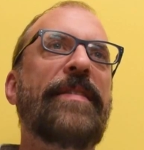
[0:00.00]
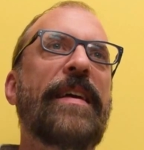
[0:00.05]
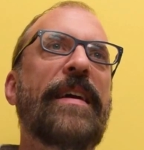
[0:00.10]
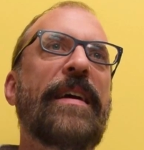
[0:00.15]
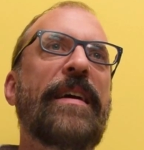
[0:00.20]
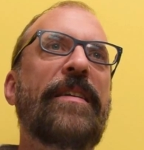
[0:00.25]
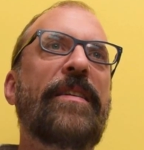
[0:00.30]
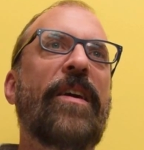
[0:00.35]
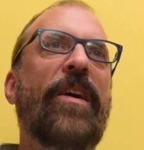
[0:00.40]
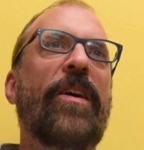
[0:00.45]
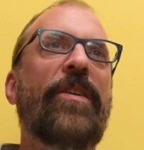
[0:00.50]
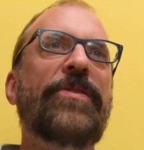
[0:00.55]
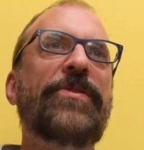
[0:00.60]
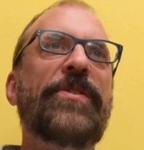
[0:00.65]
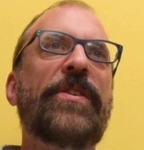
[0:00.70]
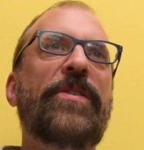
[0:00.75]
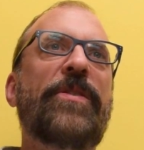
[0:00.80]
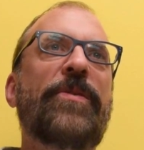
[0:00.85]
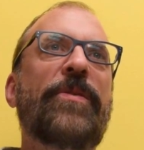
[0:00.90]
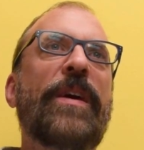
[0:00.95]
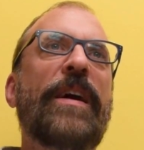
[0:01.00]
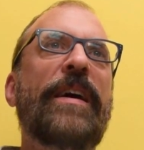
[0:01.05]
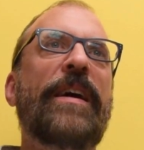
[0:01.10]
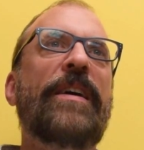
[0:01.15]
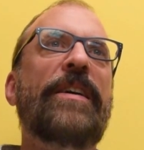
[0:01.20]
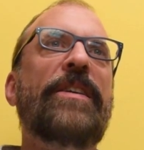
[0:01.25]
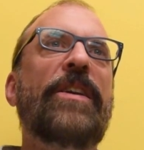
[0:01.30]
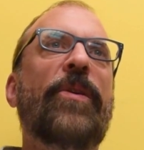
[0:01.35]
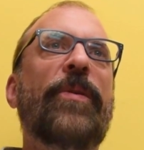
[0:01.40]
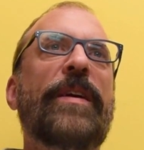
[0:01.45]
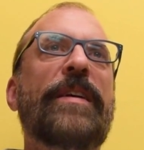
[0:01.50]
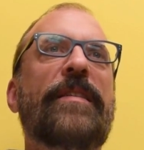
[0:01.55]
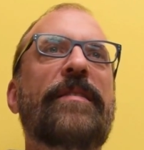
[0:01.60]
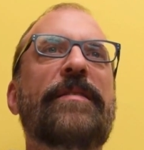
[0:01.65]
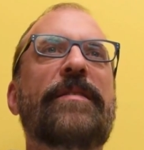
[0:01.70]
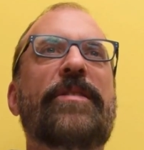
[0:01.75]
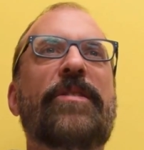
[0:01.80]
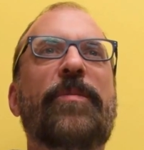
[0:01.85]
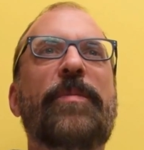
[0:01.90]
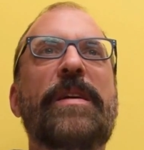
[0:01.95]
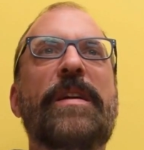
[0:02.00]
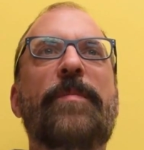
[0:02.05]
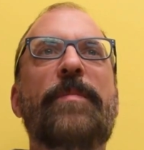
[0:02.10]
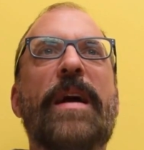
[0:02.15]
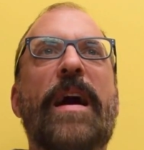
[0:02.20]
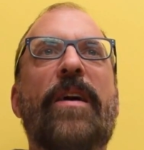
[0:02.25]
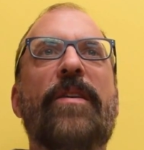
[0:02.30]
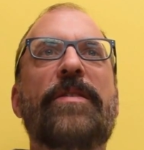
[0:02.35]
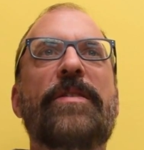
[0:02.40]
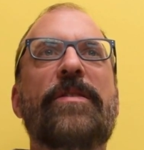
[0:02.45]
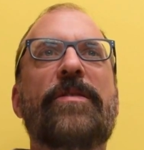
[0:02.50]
then also knowing a little bit about